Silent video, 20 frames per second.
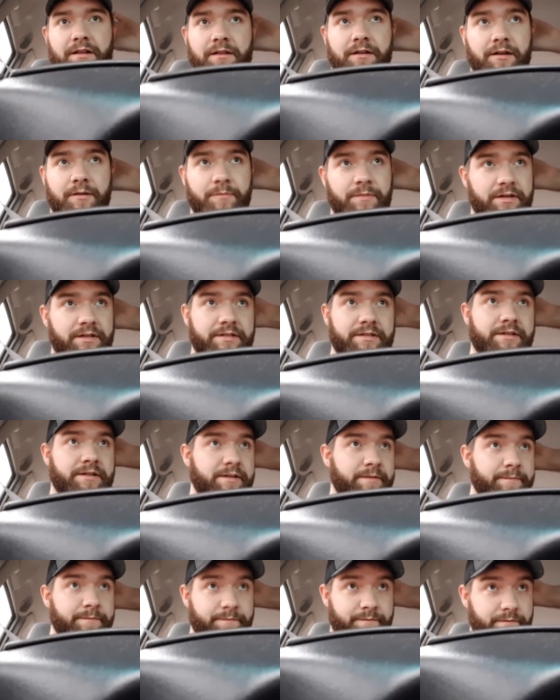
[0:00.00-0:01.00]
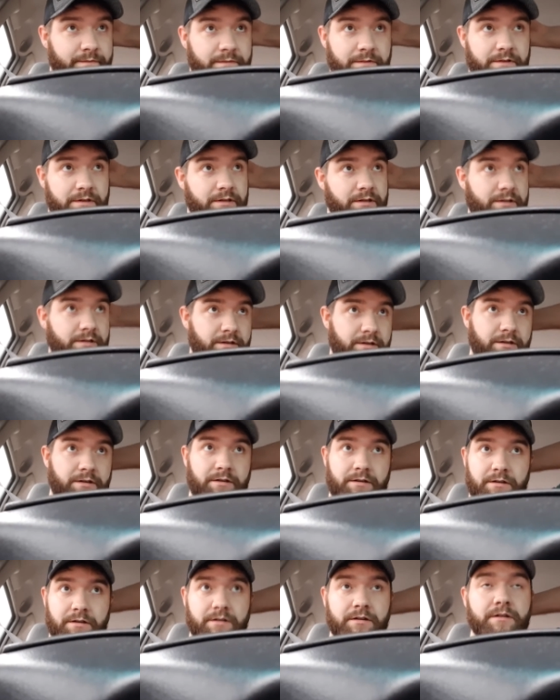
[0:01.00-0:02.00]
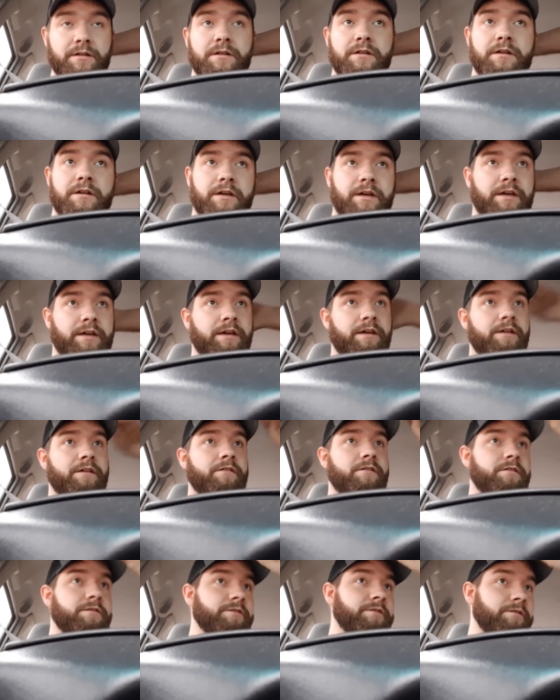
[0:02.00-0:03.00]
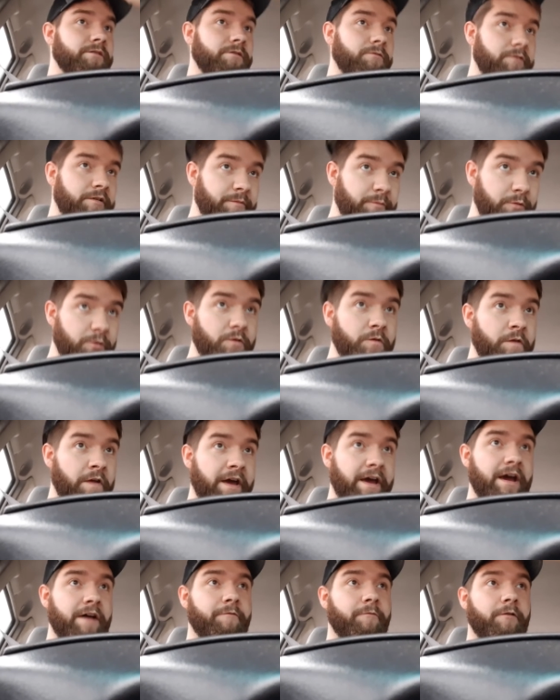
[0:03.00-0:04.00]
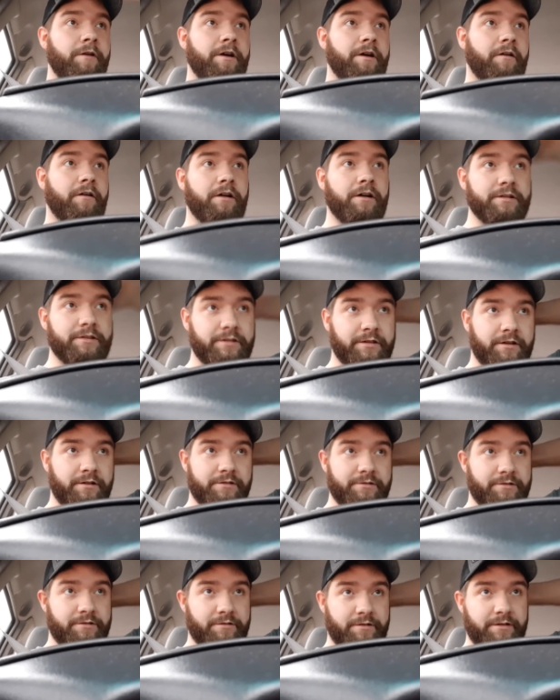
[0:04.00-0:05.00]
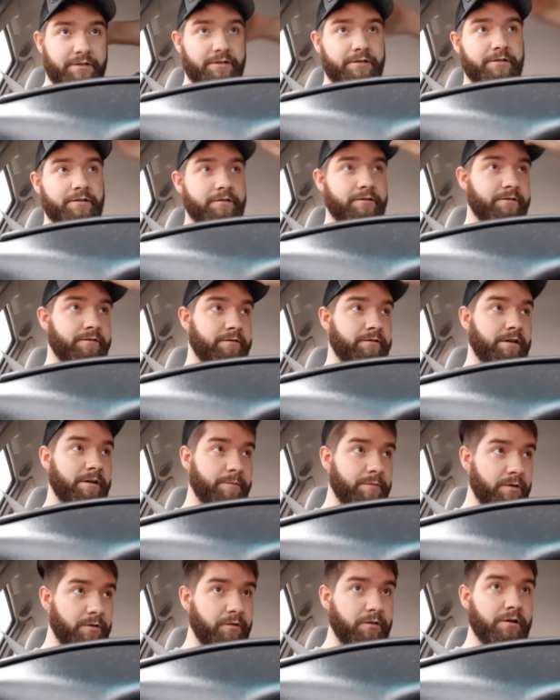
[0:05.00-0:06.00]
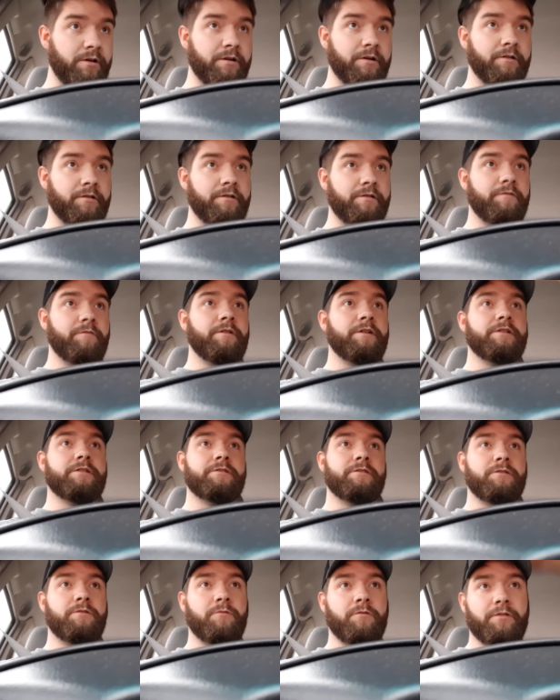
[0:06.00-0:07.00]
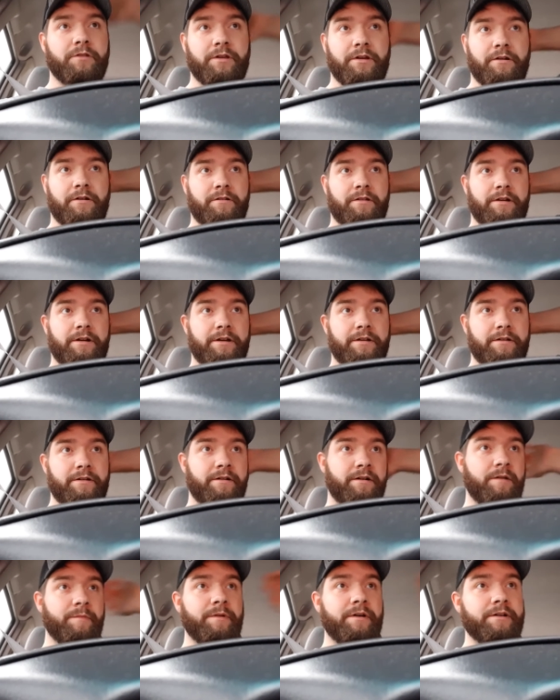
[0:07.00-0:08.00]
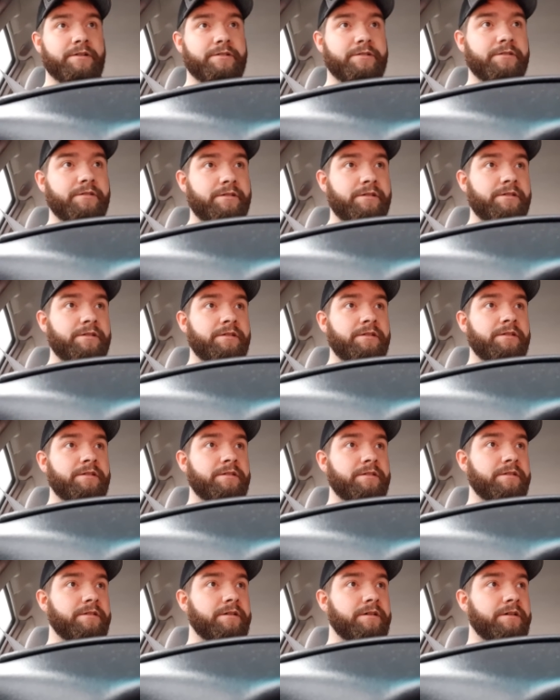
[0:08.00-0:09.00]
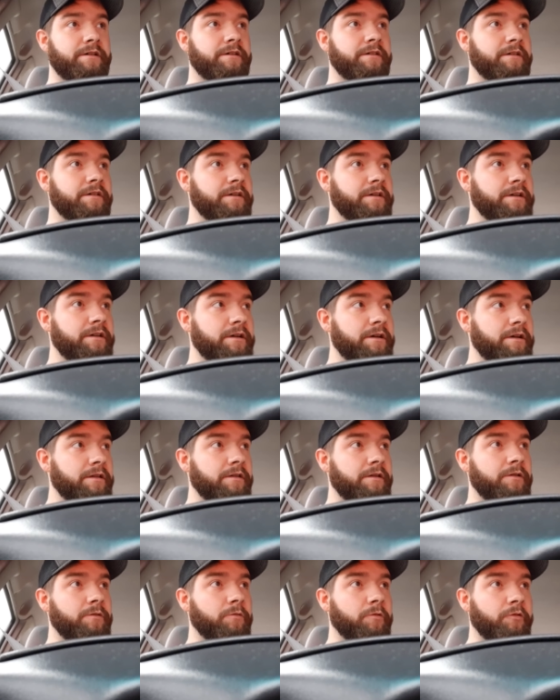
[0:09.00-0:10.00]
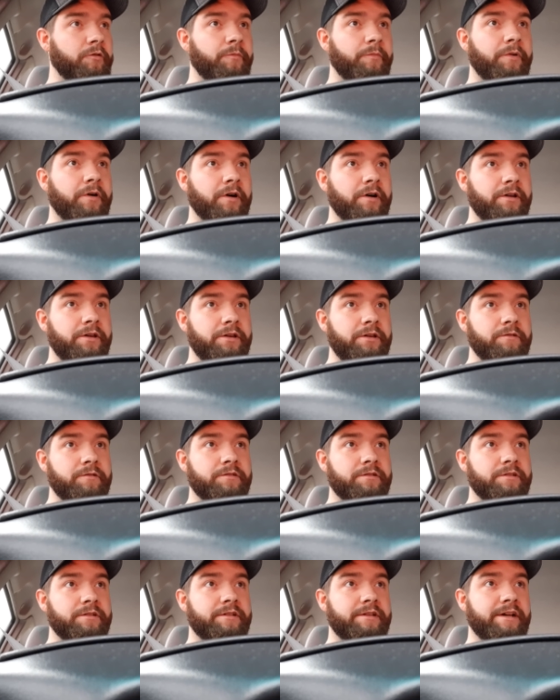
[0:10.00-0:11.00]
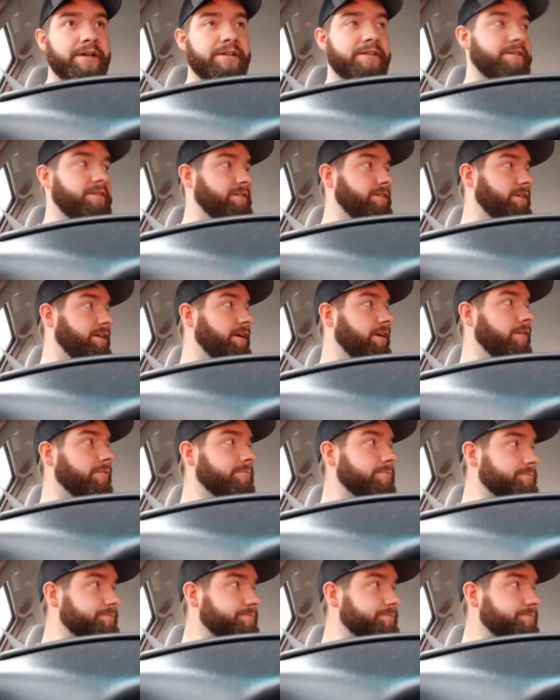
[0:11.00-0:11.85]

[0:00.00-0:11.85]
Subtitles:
lot of my time. And also, we moved halfway across the country, so I'm no longer in western North Carolina. I'm actually in the northern part of Houston, Texas now.